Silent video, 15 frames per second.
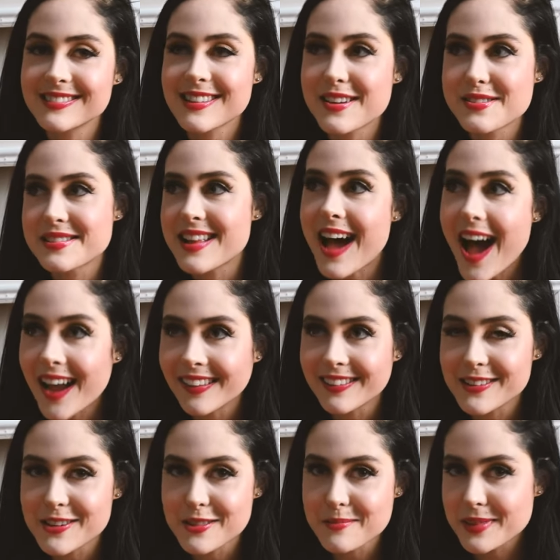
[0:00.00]
an
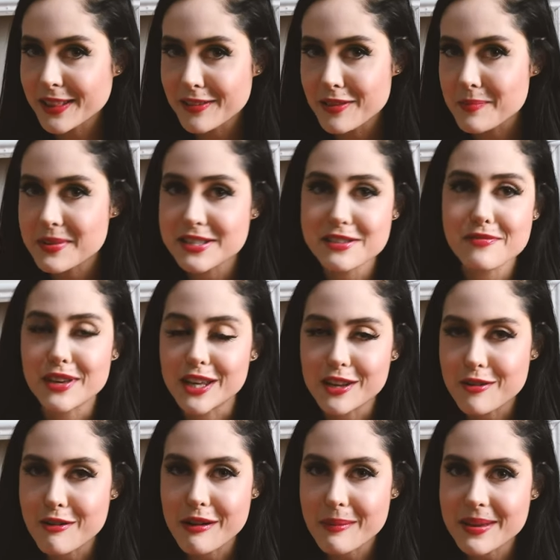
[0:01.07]
island in the middle of the Pacific,
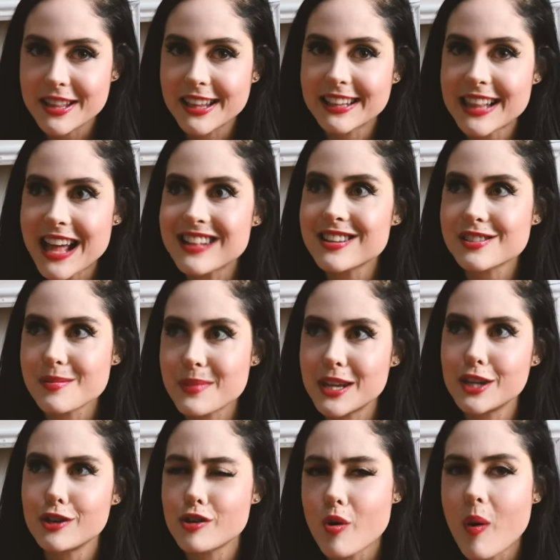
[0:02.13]
you know what I mean? Like, that doesn't
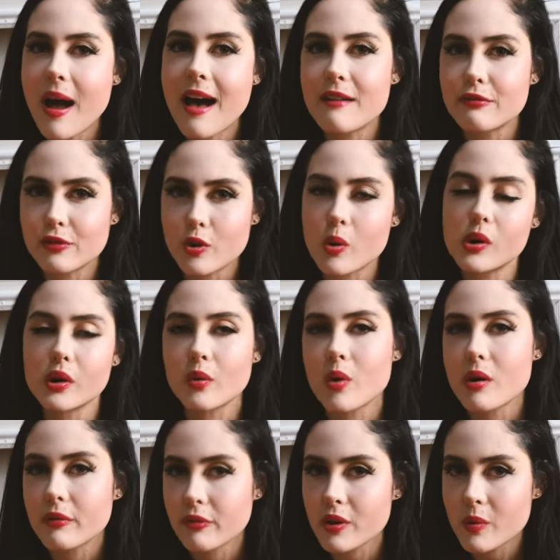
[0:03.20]
mean you don't have quote
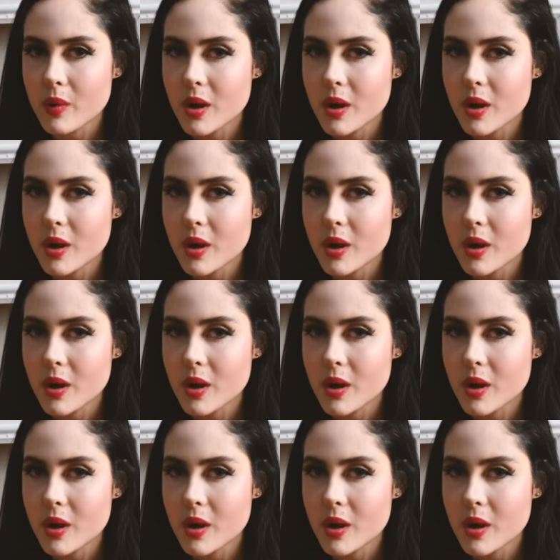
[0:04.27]
unquote free